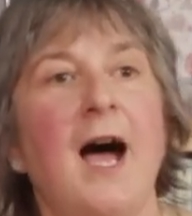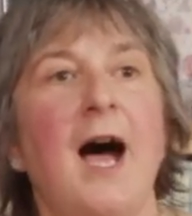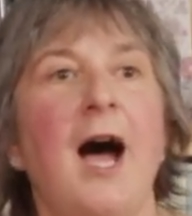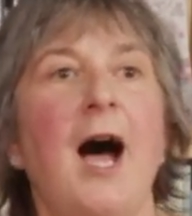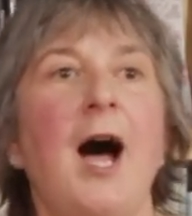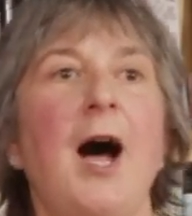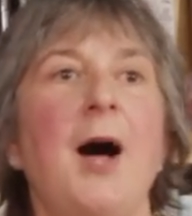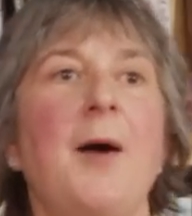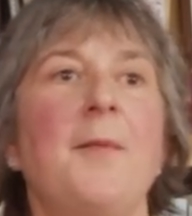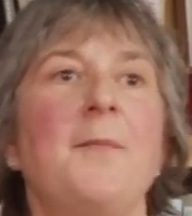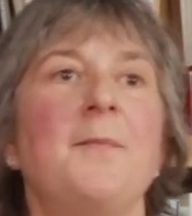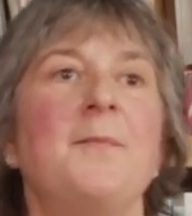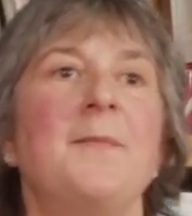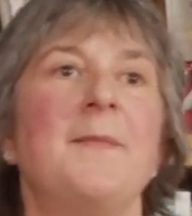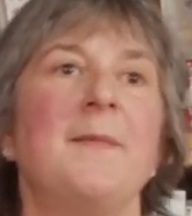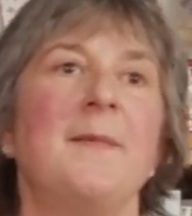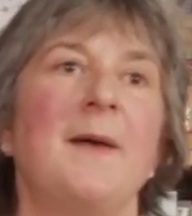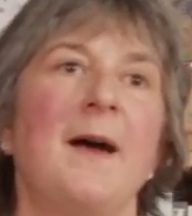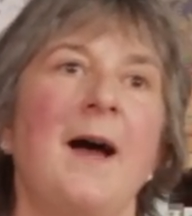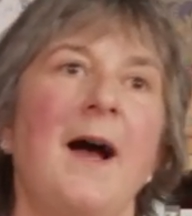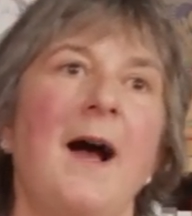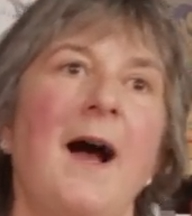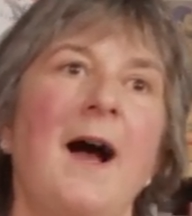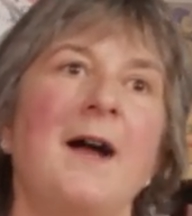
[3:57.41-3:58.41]

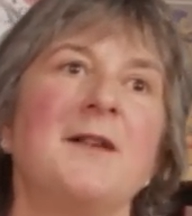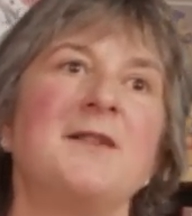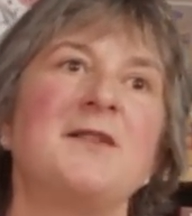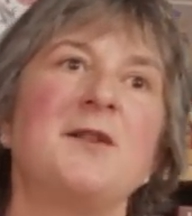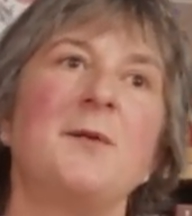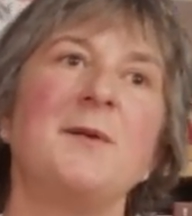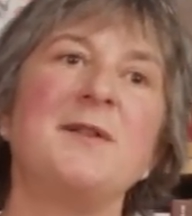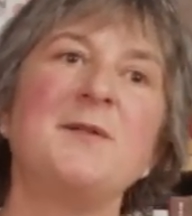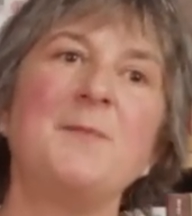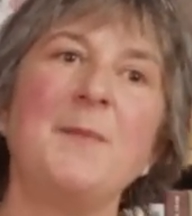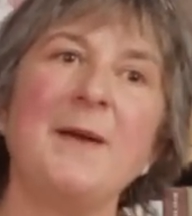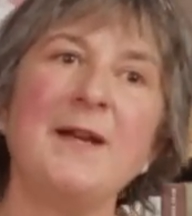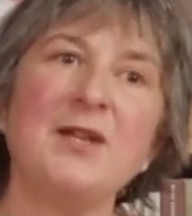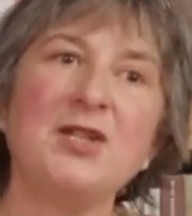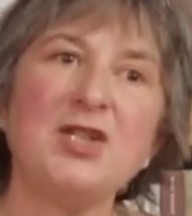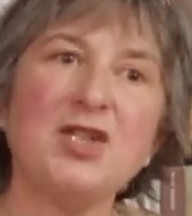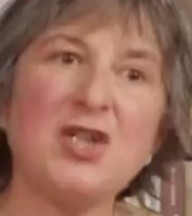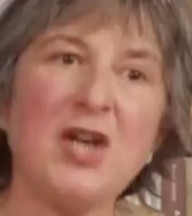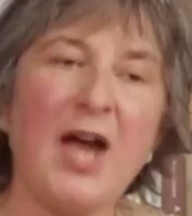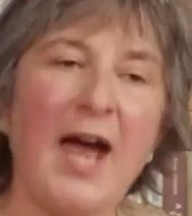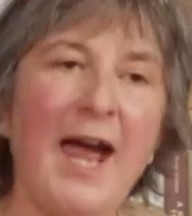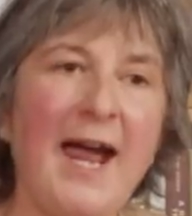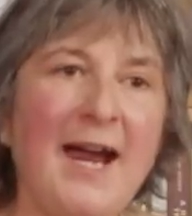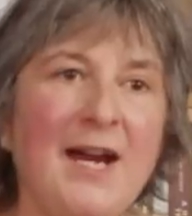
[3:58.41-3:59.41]
And so it's being
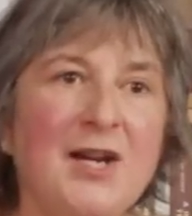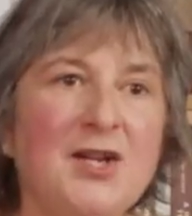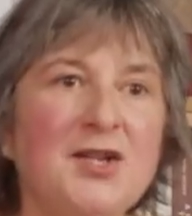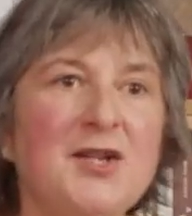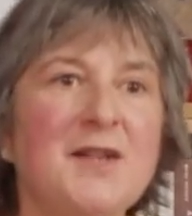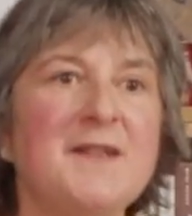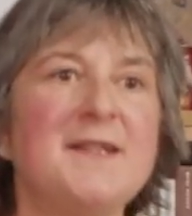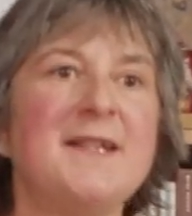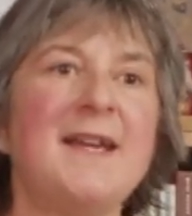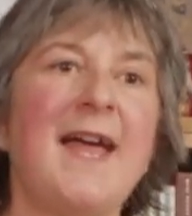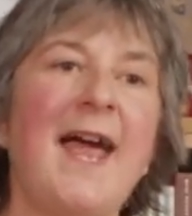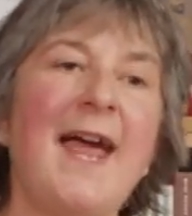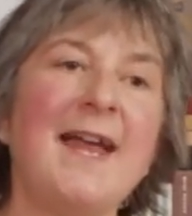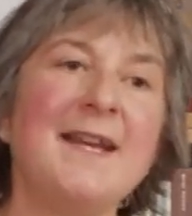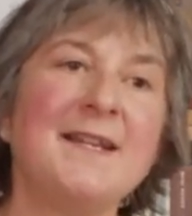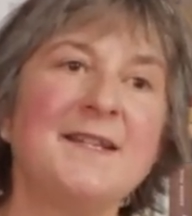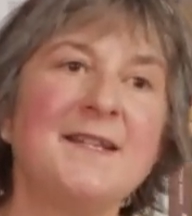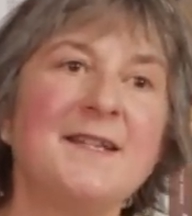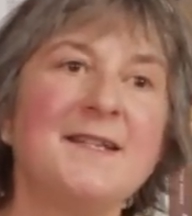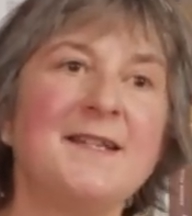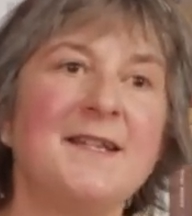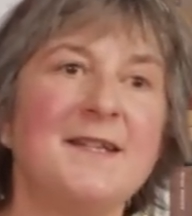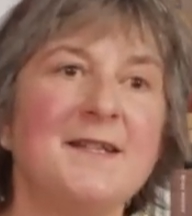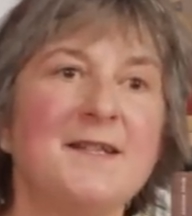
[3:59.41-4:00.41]
changed as it
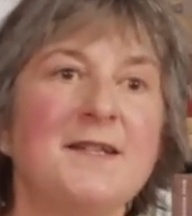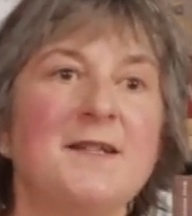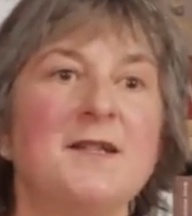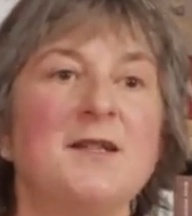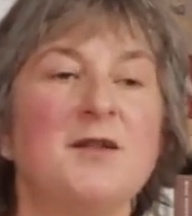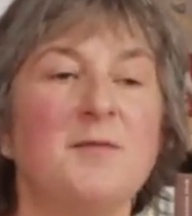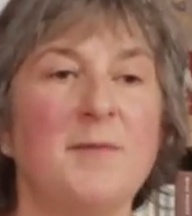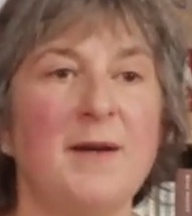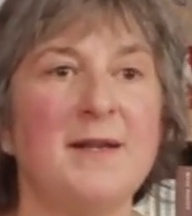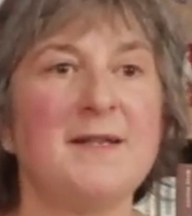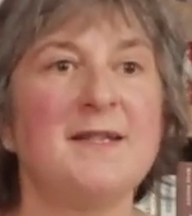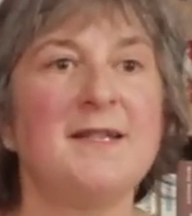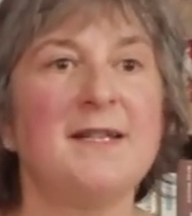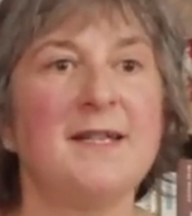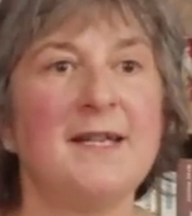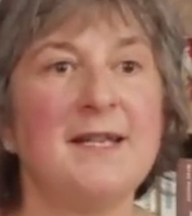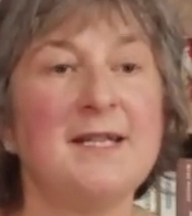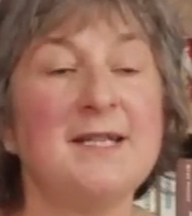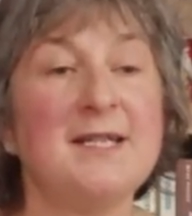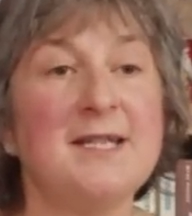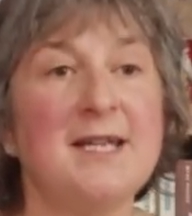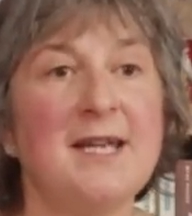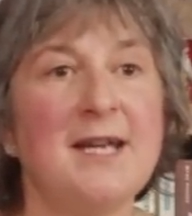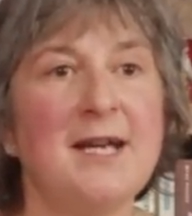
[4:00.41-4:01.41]
enters into the domestic
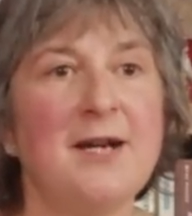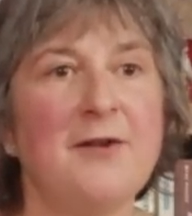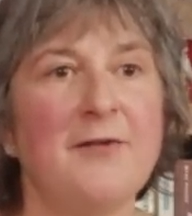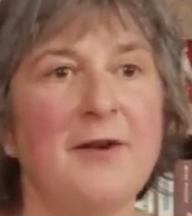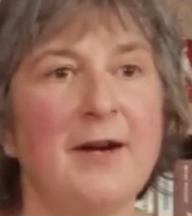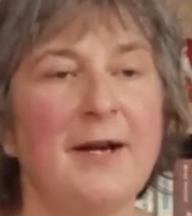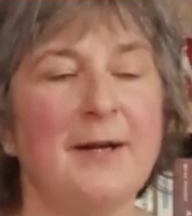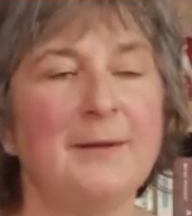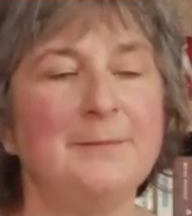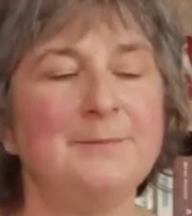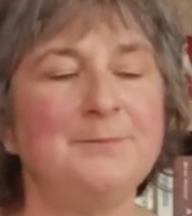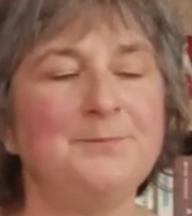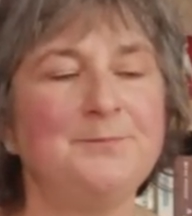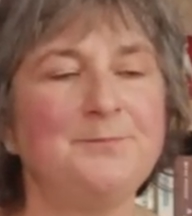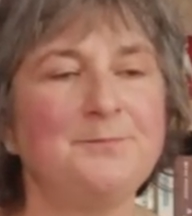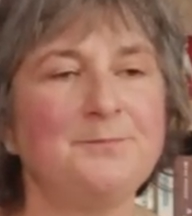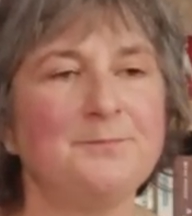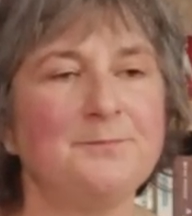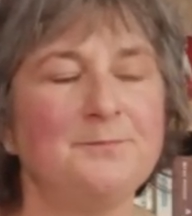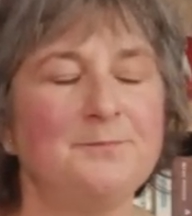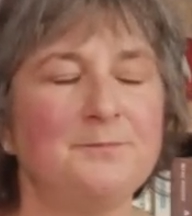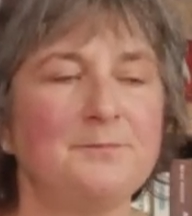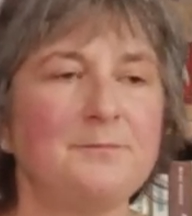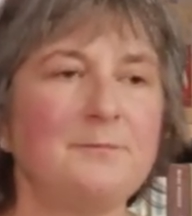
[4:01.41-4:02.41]
interior.
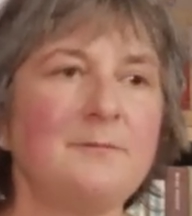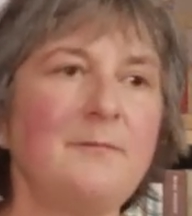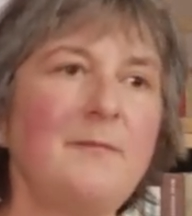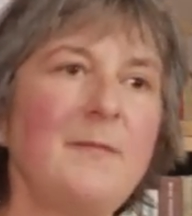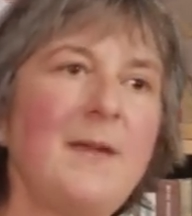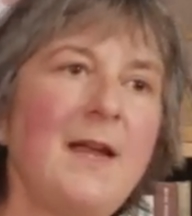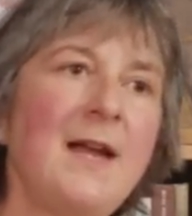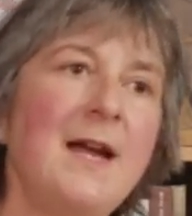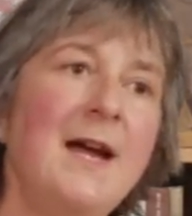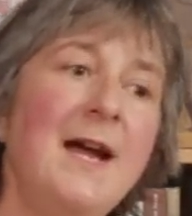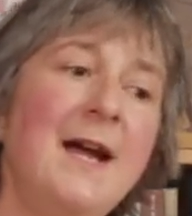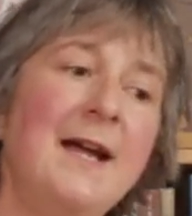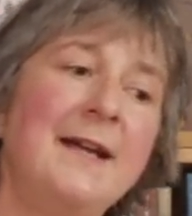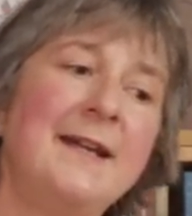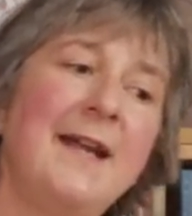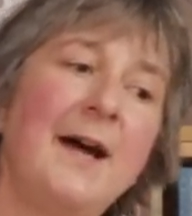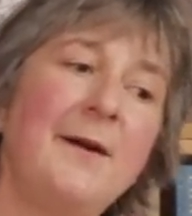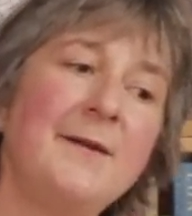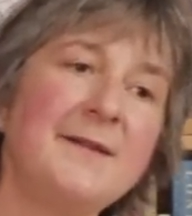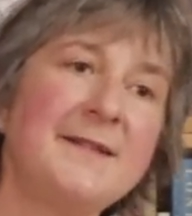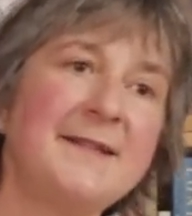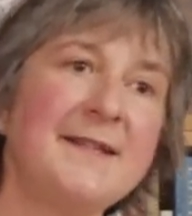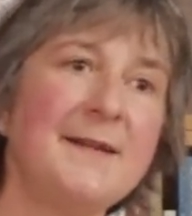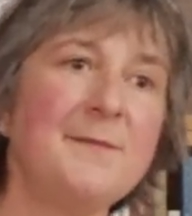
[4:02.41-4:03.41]

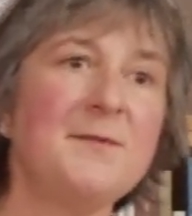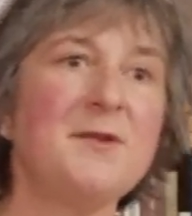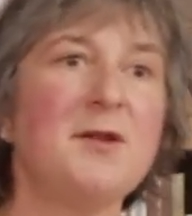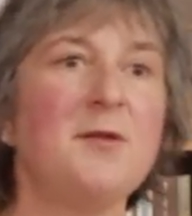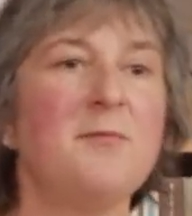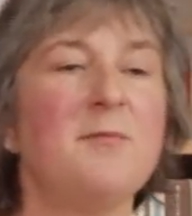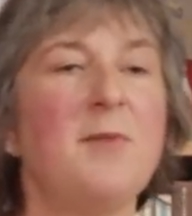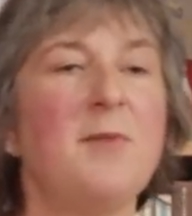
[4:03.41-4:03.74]
Now, it seems at the